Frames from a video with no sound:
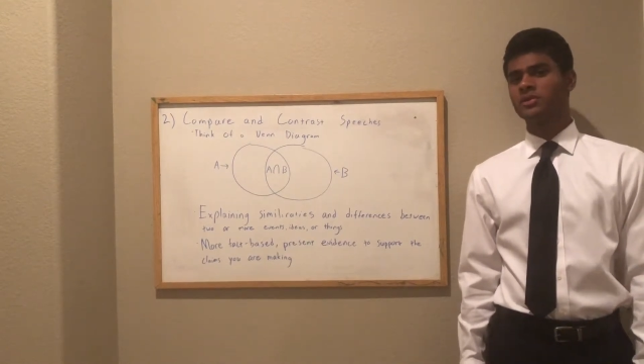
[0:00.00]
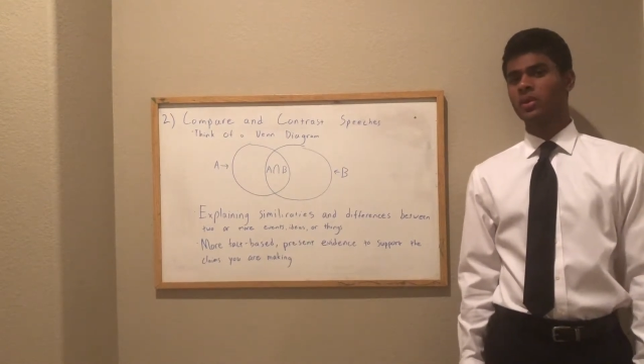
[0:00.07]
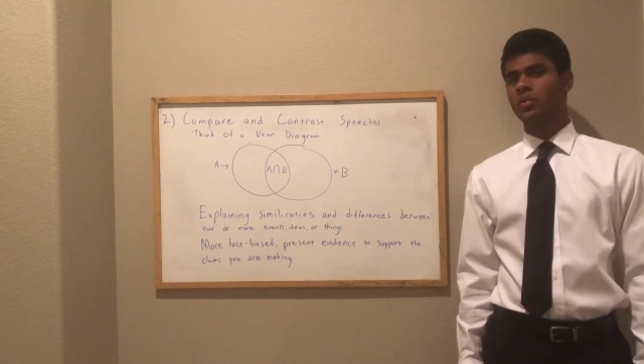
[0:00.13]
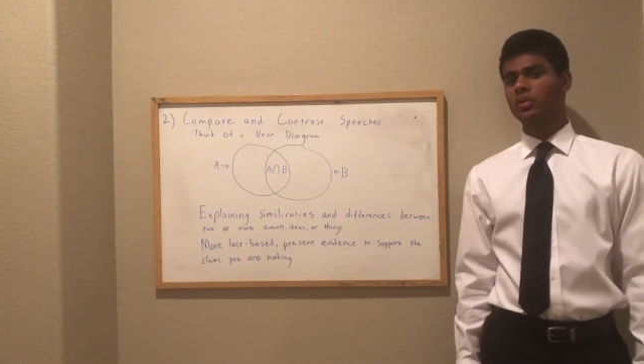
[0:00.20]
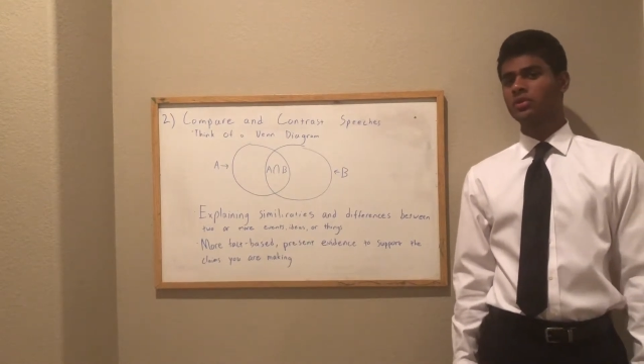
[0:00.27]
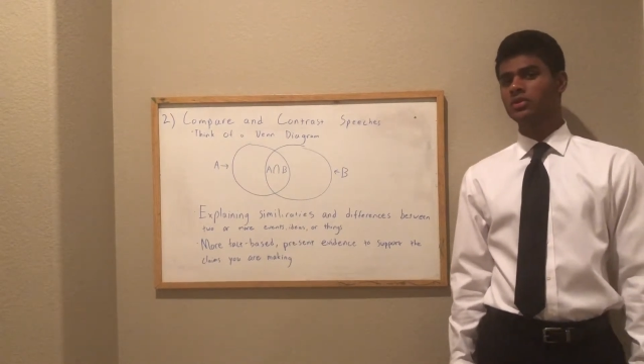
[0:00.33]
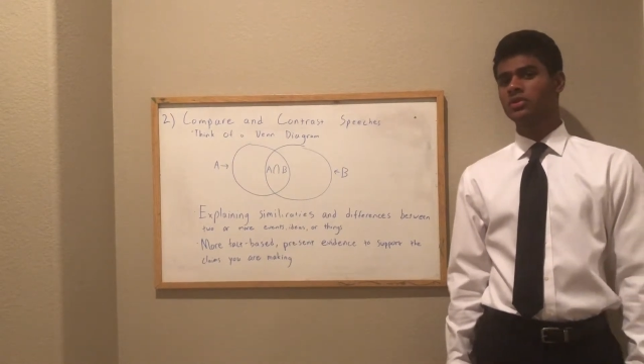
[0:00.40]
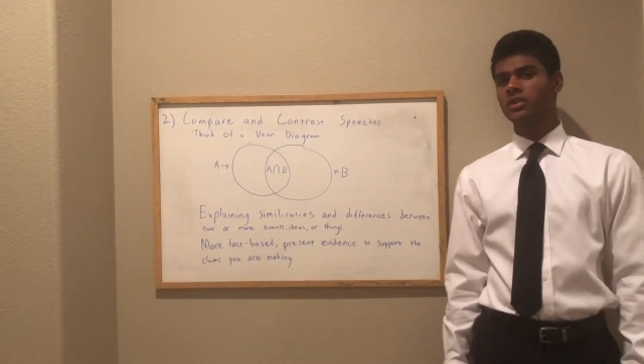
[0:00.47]
I
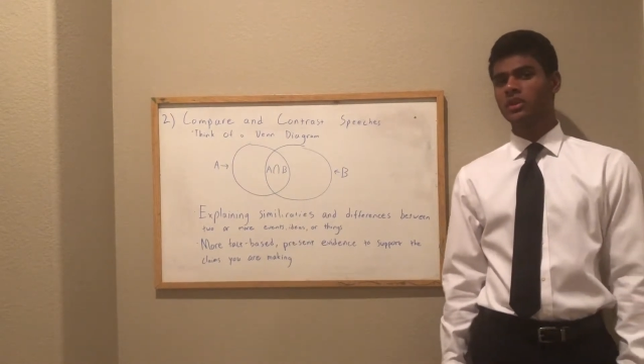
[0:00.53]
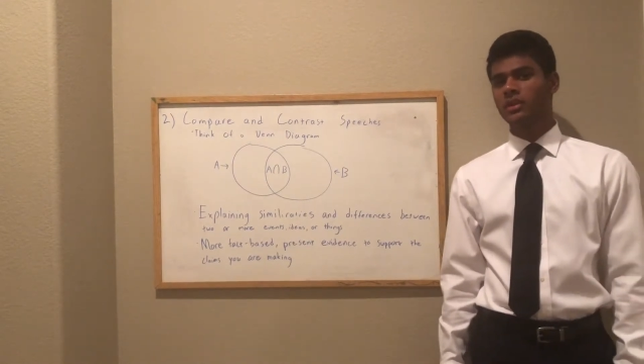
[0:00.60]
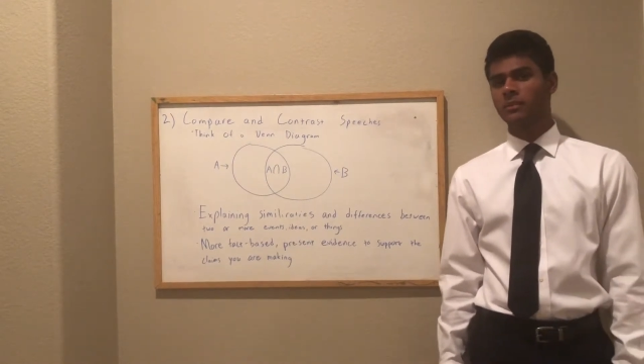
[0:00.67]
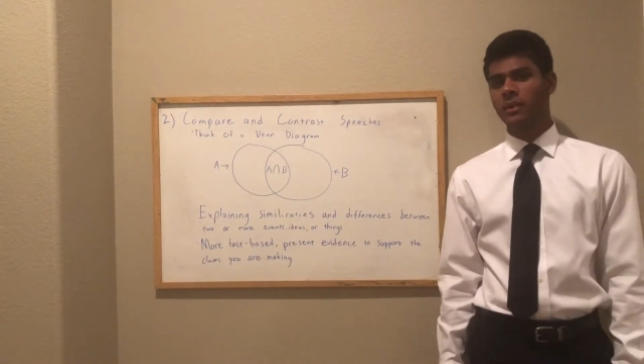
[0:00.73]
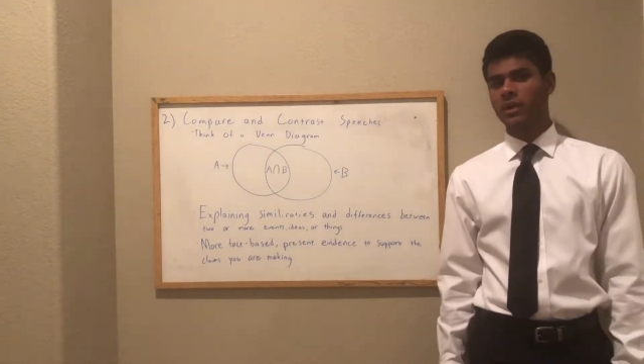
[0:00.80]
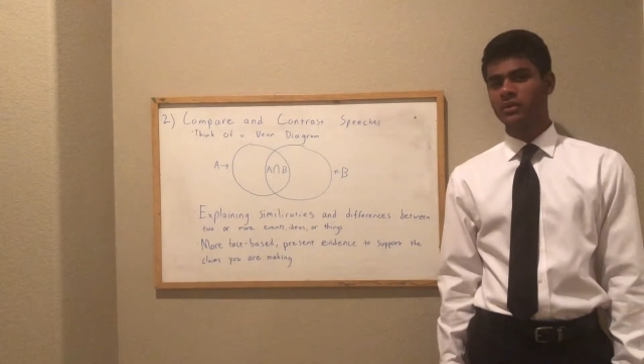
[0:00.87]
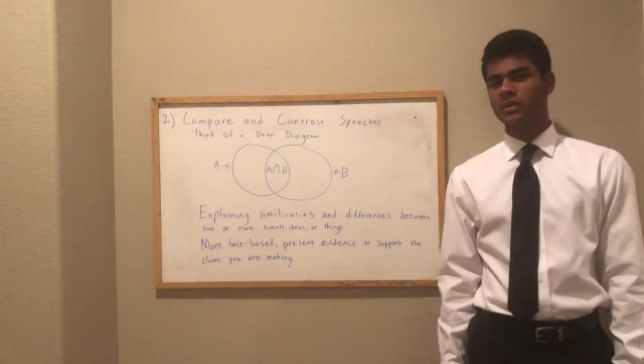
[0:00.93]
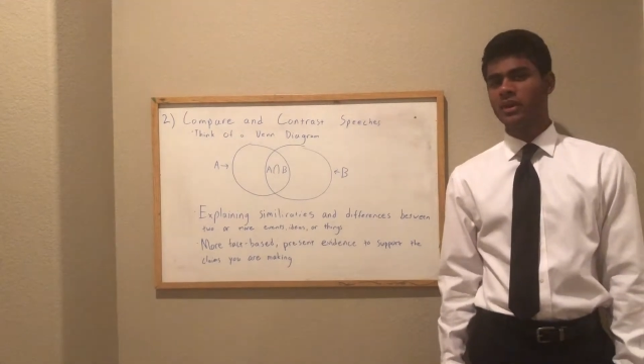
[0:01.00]
want you to think
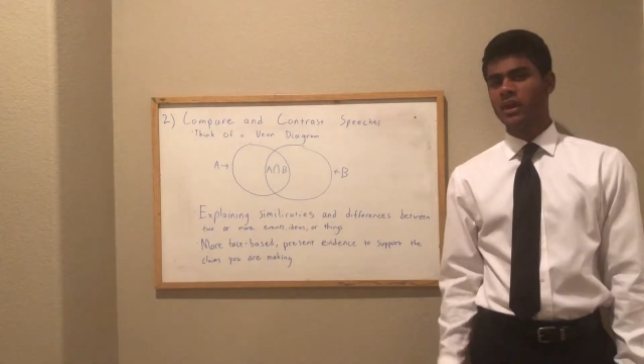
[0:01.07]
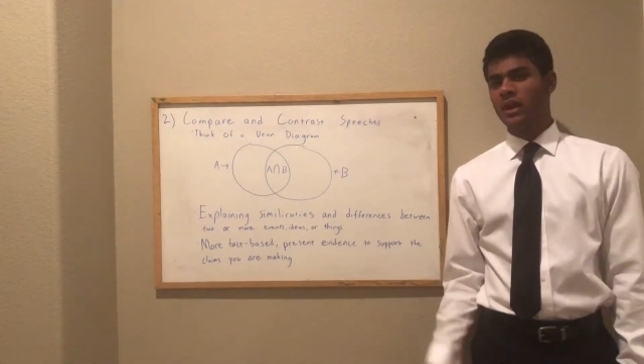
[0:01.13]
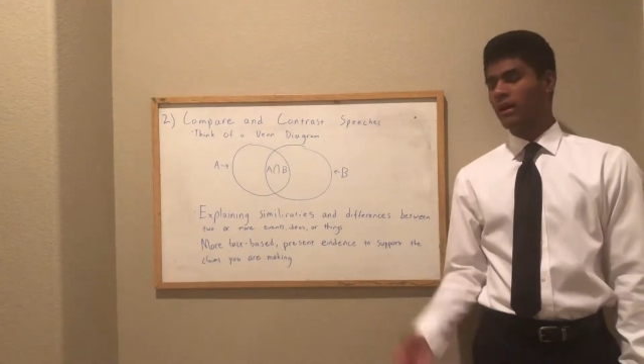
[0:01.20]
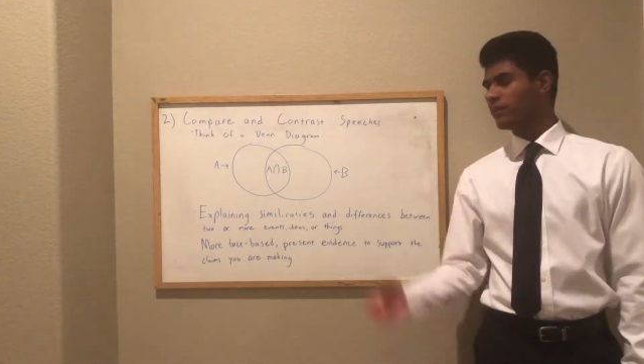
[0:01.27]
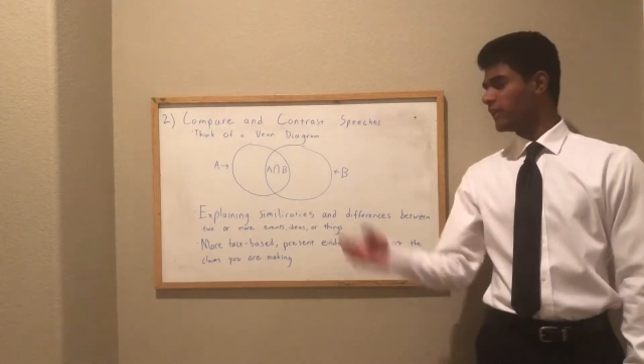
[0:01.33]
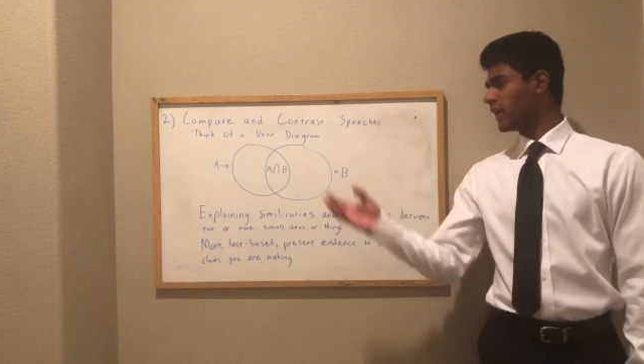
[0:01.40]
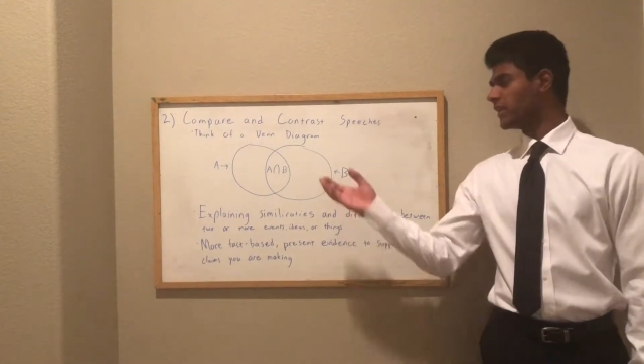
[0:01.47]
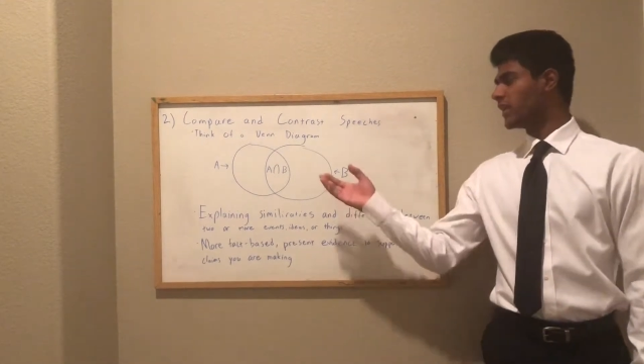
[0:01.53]
about a
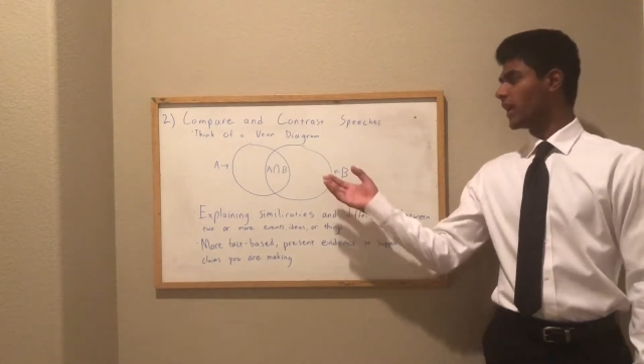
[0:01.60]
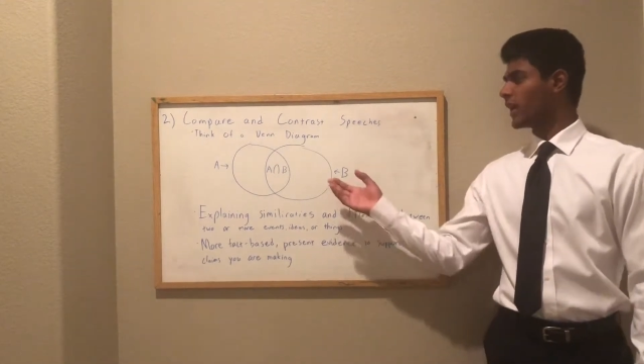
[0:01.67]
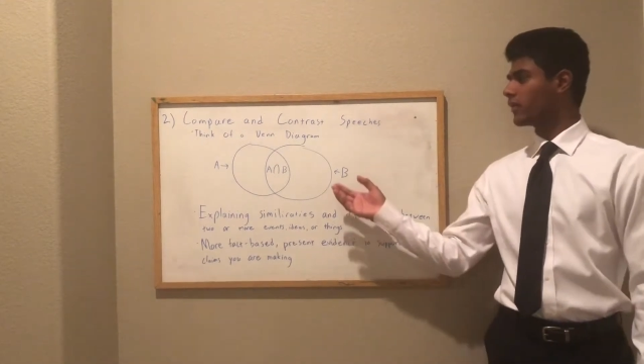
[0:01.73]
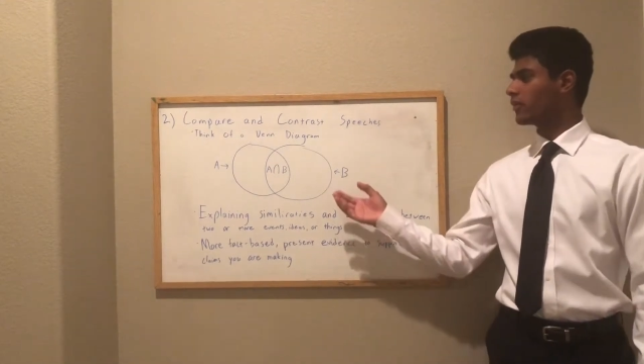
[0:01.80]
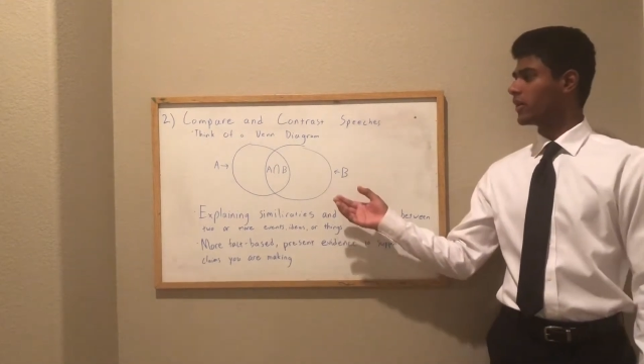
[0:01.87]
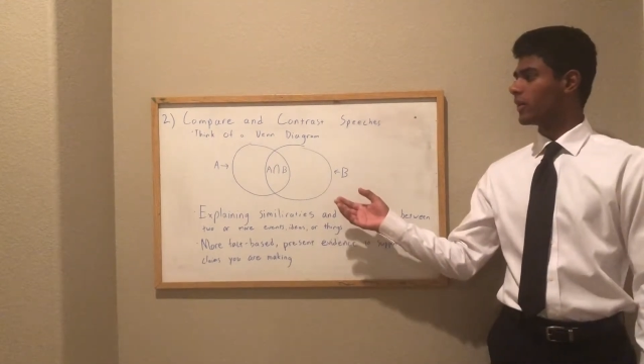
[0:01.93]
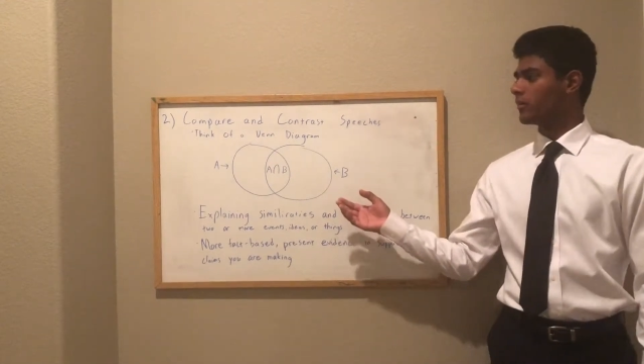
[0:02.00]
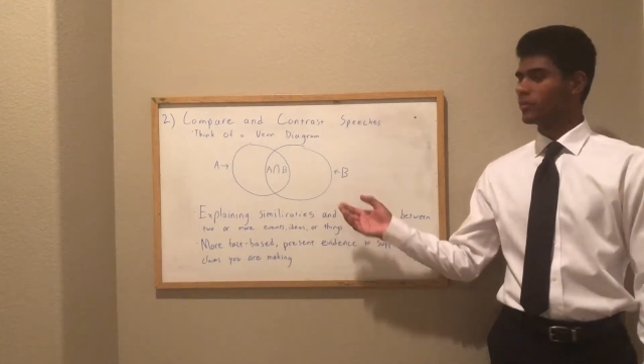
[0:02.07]
Venn
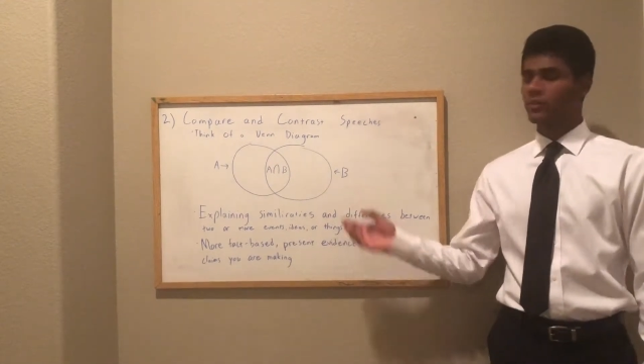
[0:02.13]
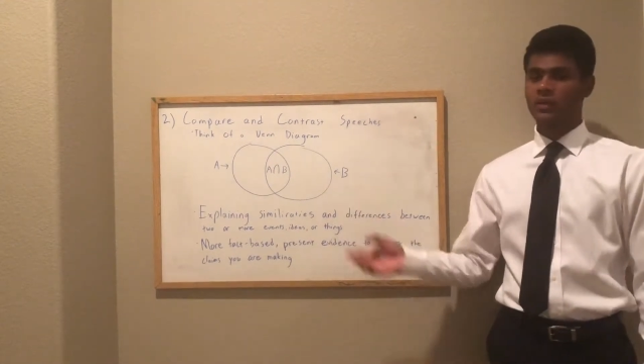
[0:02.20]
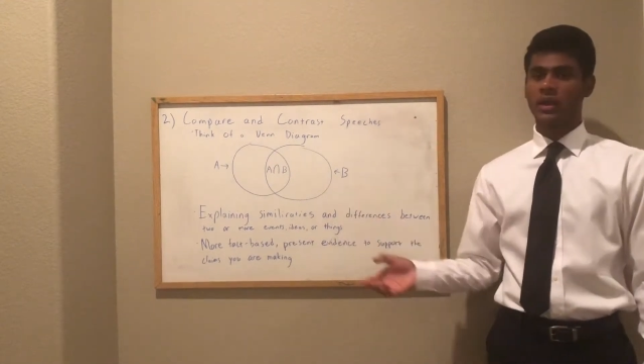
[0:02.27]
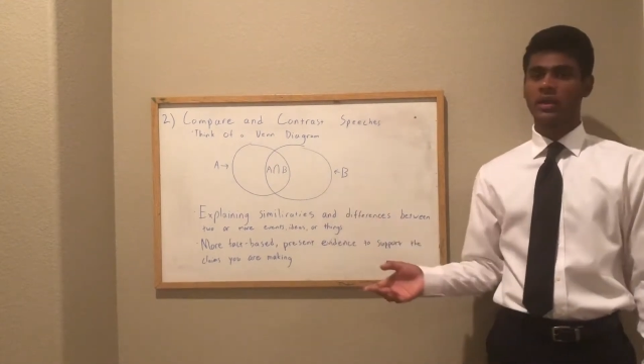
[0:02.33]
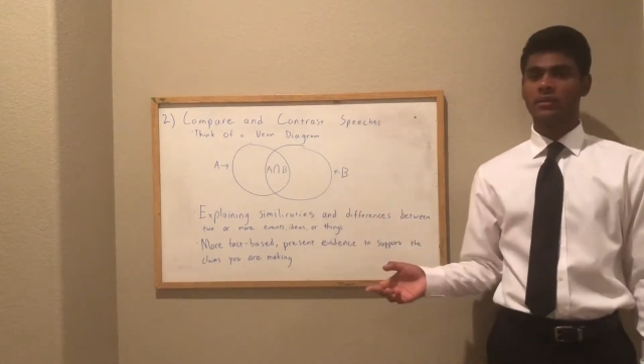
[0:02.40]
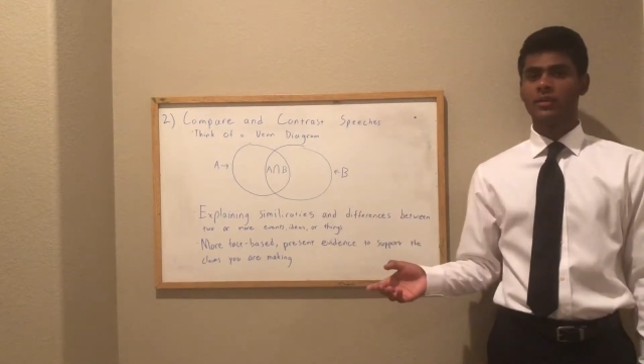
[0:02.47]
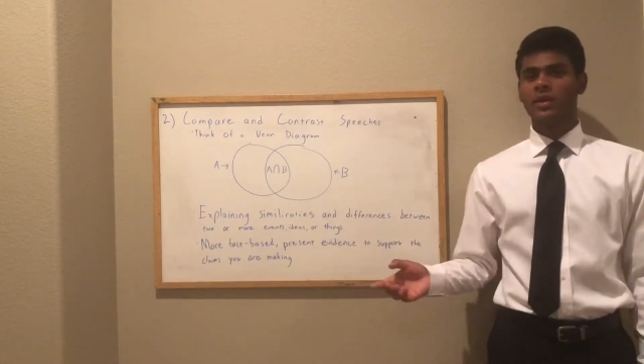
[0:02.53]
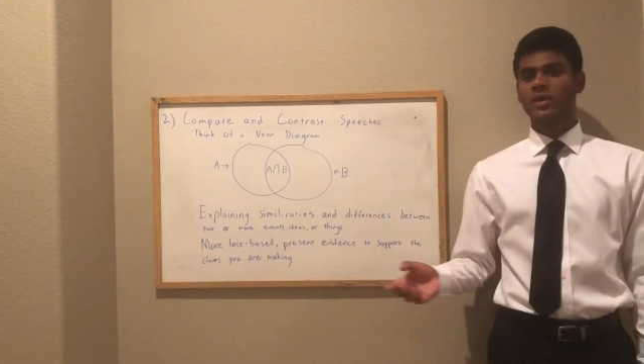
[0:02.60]
diagram, right?